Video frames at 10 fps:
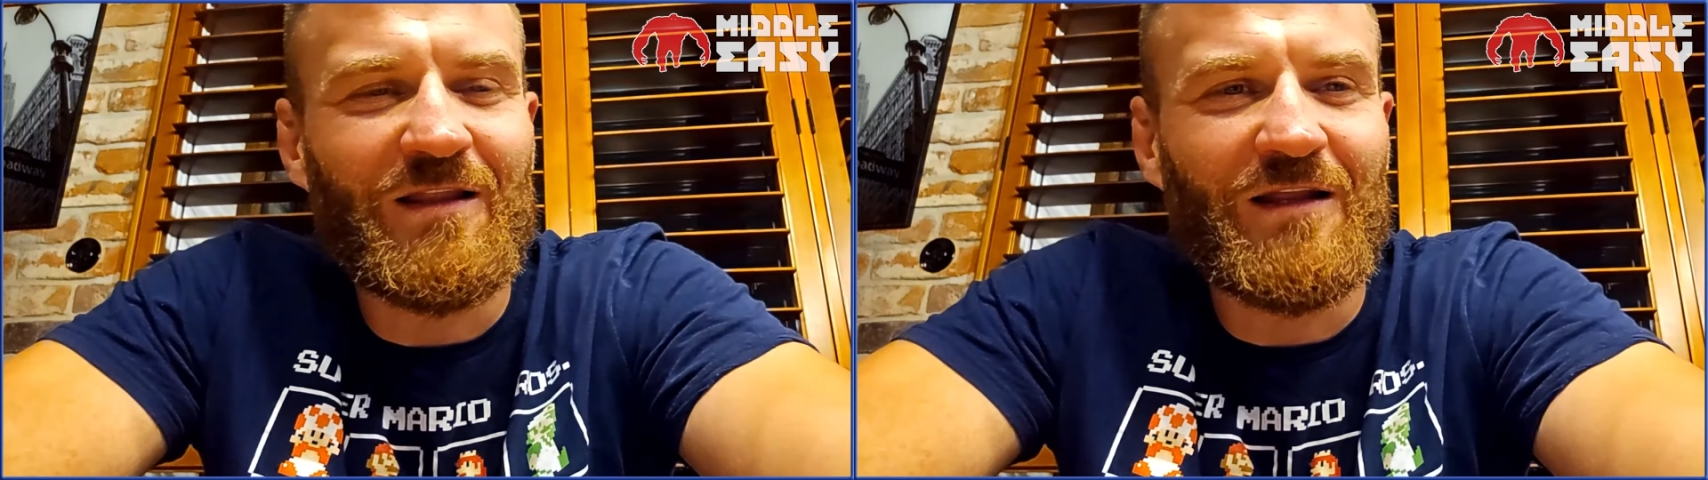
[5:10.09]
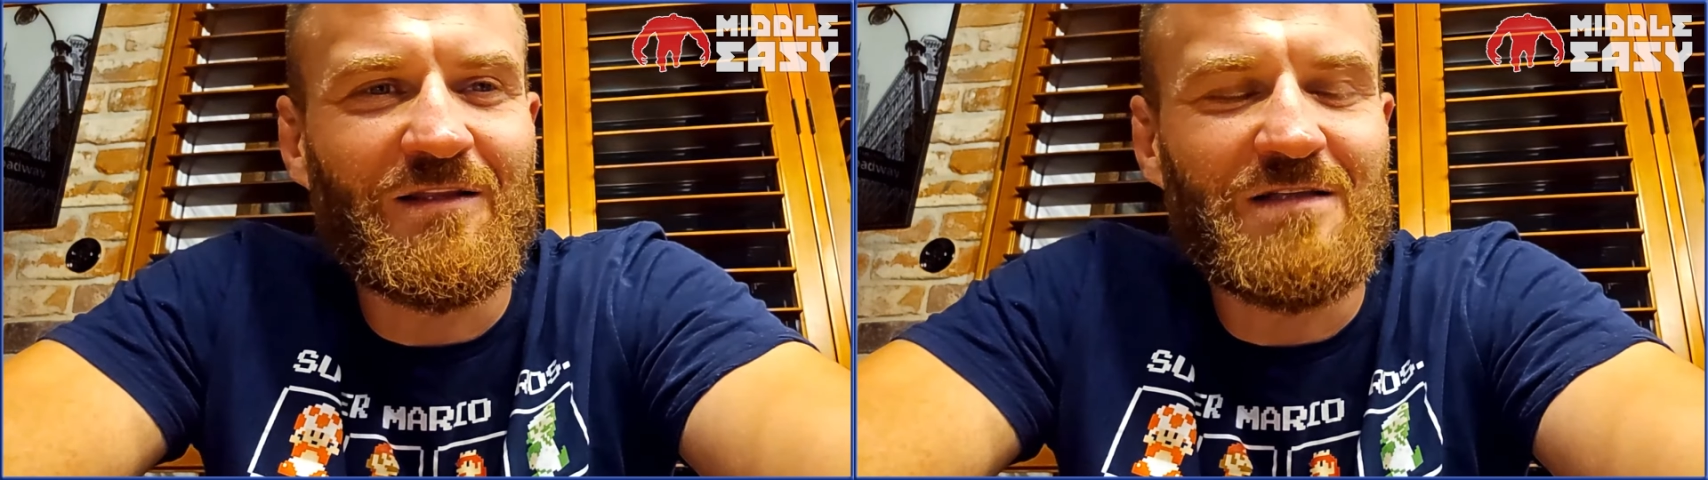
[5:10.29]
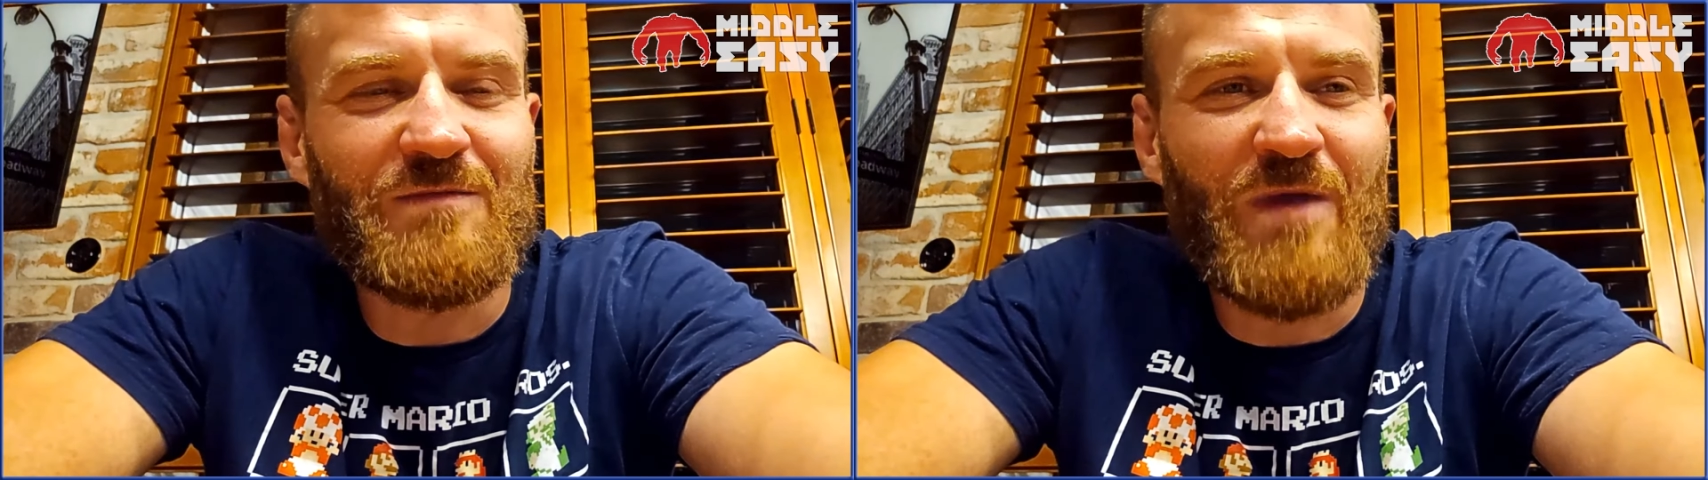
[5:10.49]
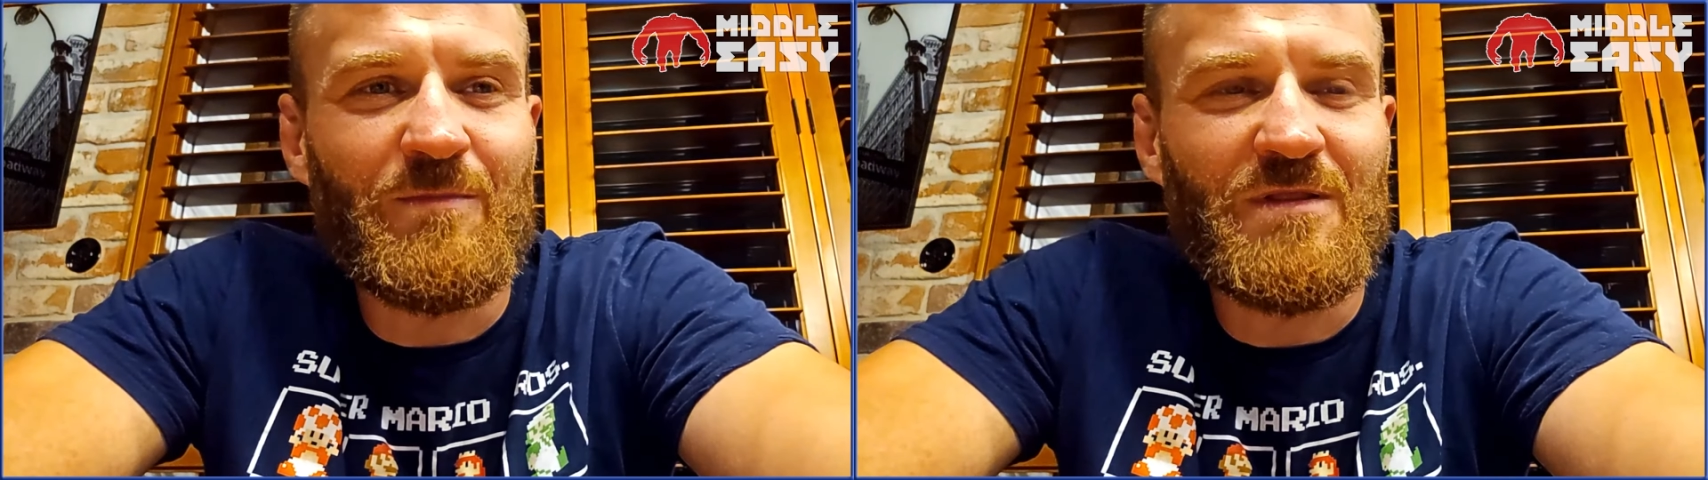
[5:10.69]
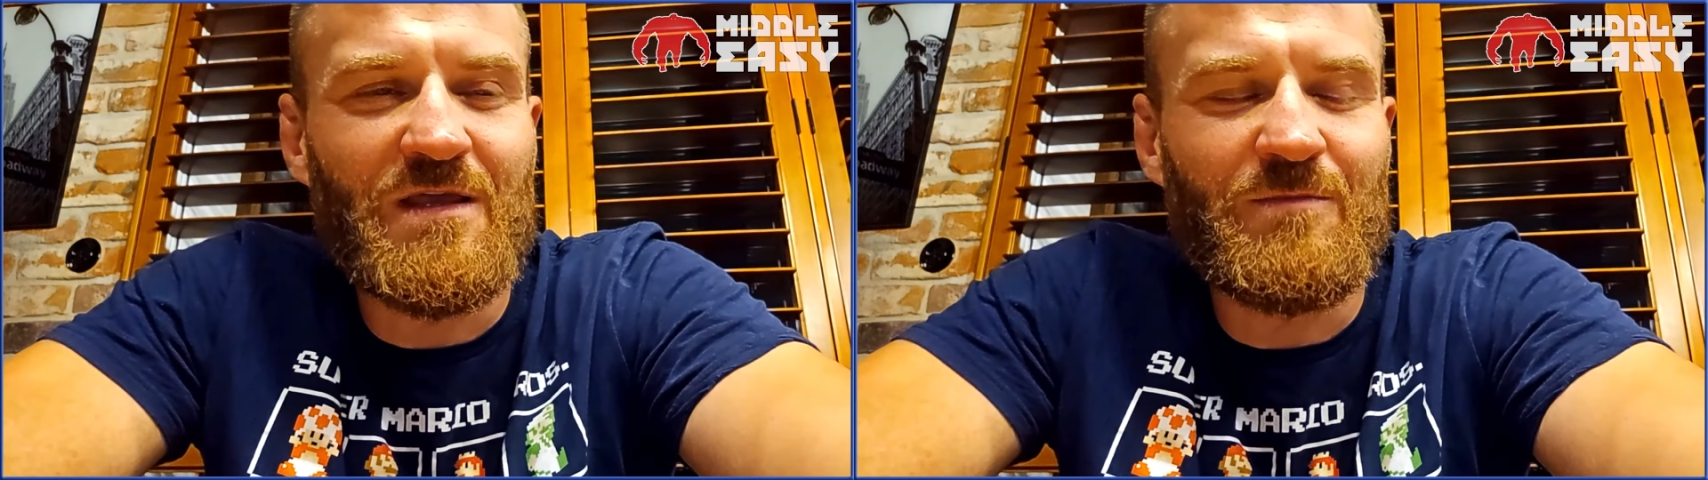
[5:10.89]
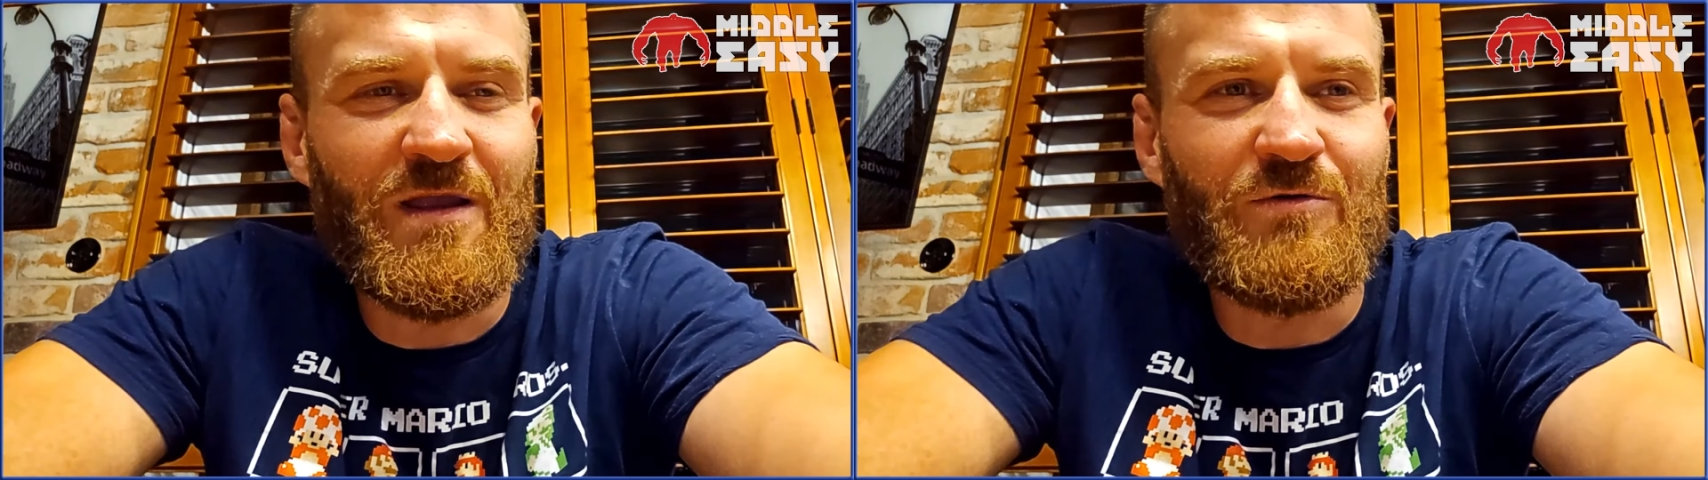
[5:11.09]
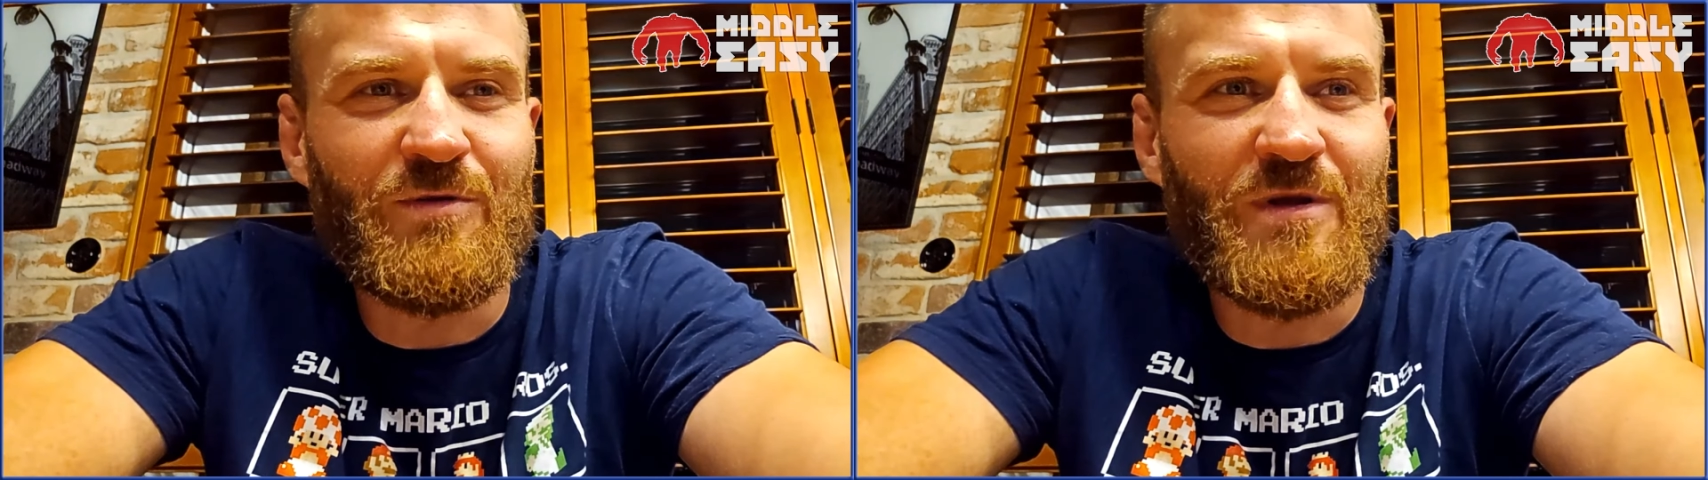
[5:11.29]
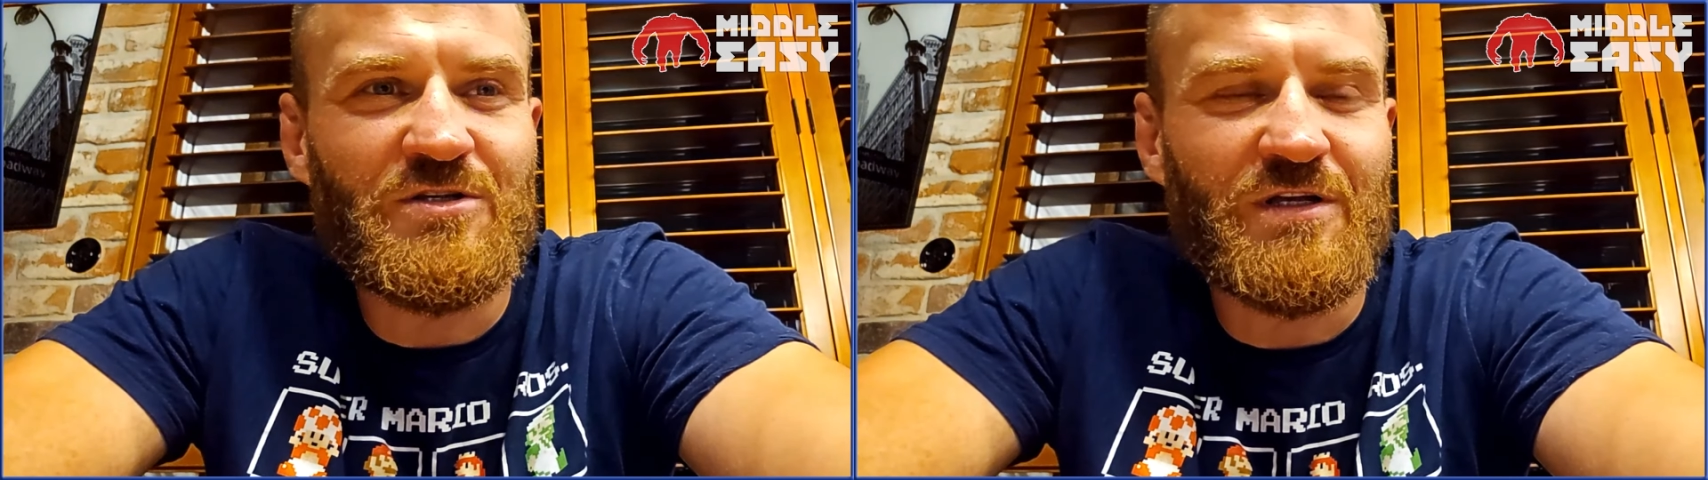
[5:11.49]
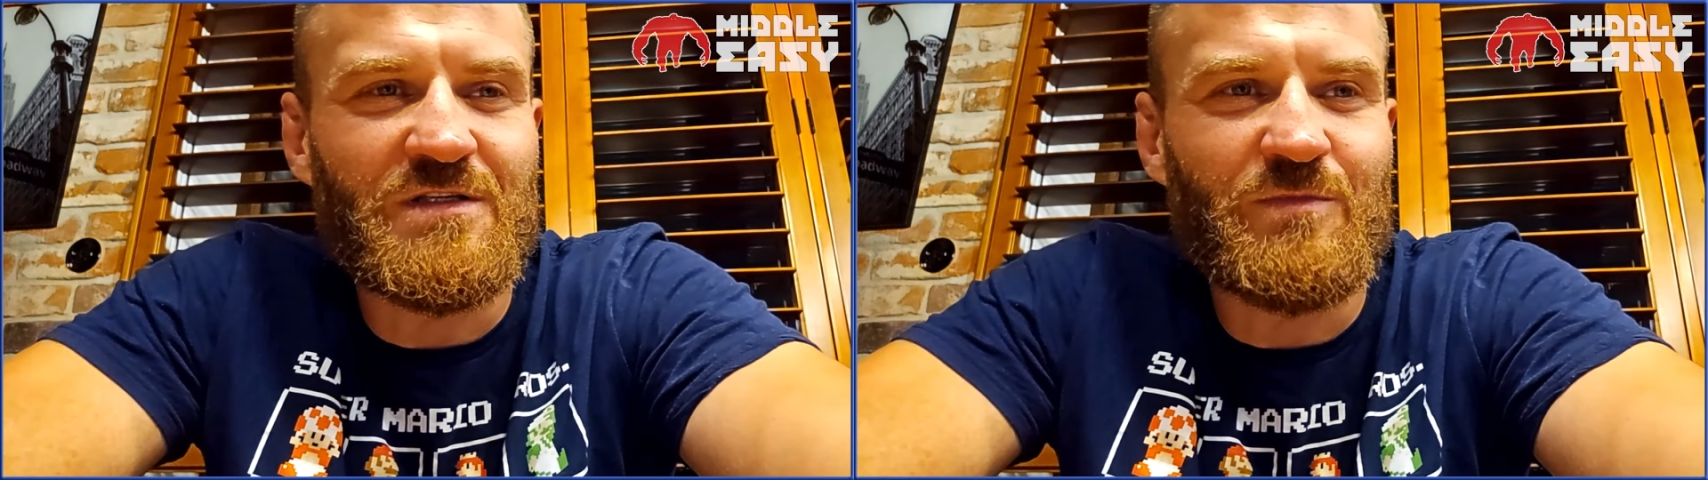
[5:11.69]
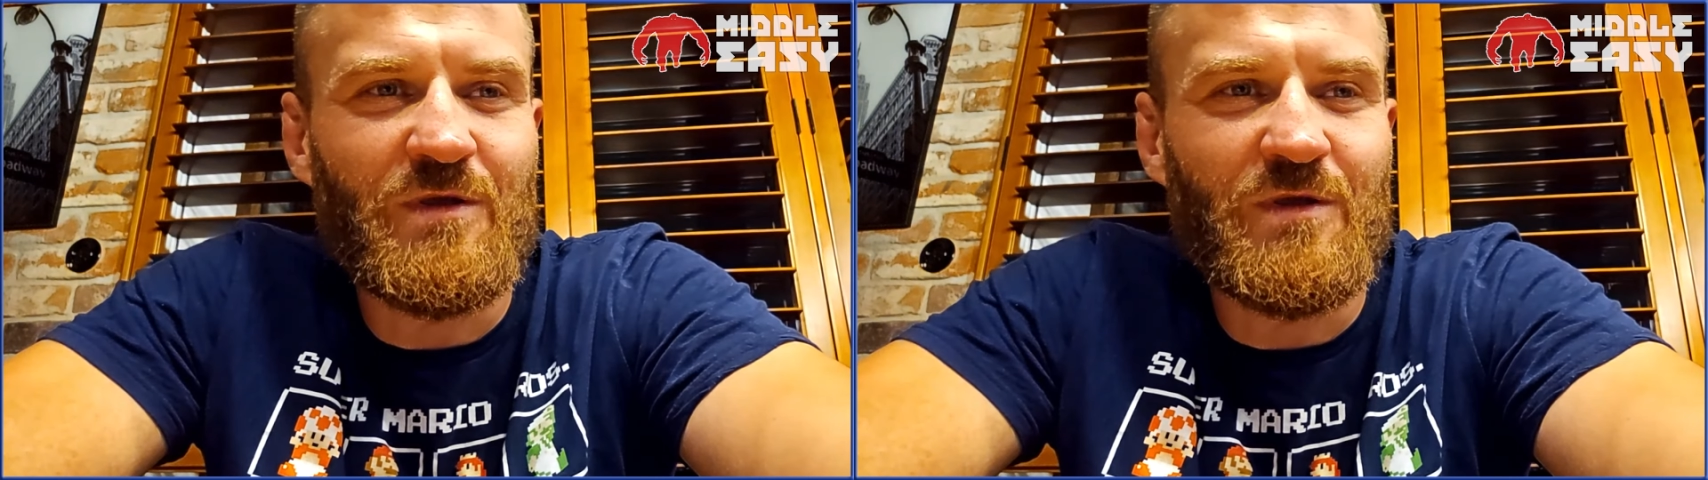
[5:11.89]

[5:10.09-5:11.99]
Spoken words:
that maybe they make a rematch against me,